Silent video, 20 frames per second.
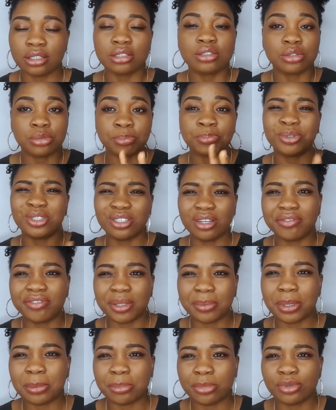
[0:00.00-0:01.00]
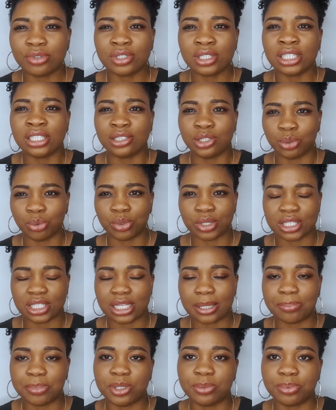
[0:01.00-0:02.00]
both of them are mostly the ones
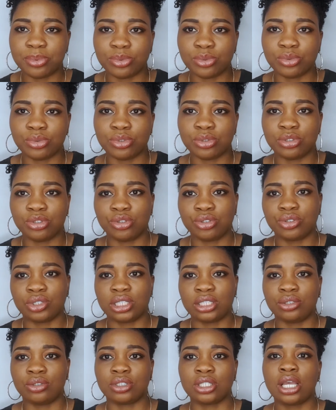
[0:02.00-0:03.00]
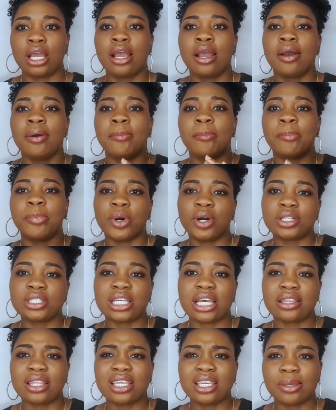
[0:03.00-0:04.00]
that people usually use. But I
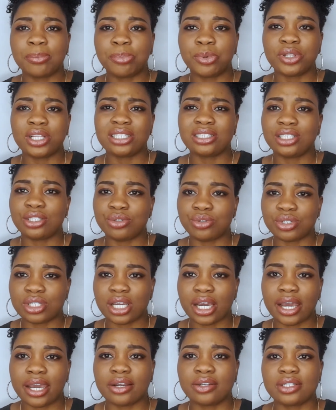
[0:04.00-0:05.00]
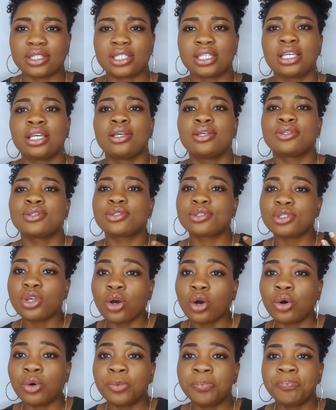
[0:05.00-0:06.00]
think in Poland they use IELTS.
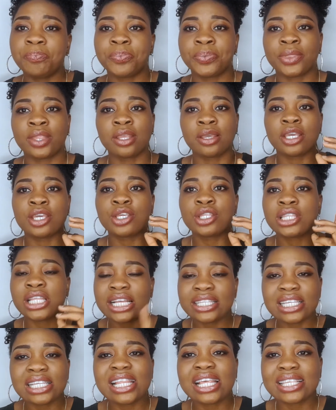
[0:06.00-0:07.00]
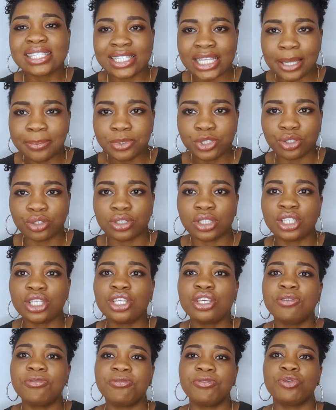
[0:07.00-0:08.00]
So there's an exception
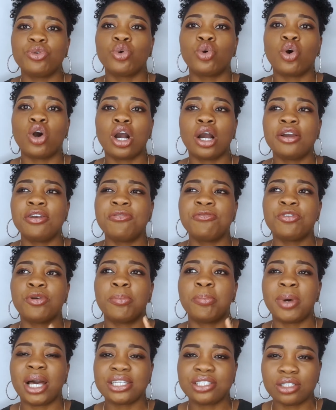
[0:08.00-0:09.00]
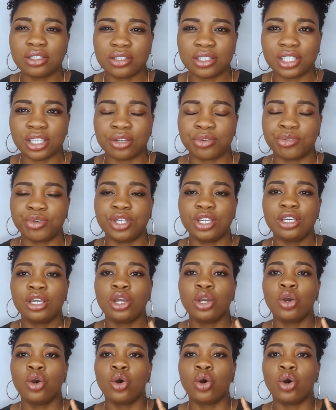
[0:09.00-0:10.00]
if your bachelor's degree
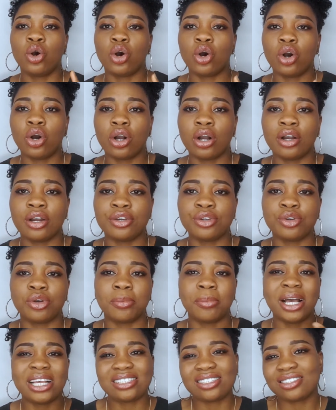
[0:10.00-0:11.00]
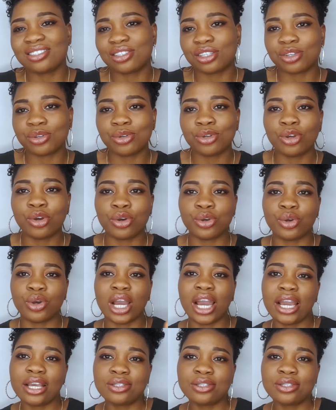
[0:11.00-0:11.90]
or your master's degree or your high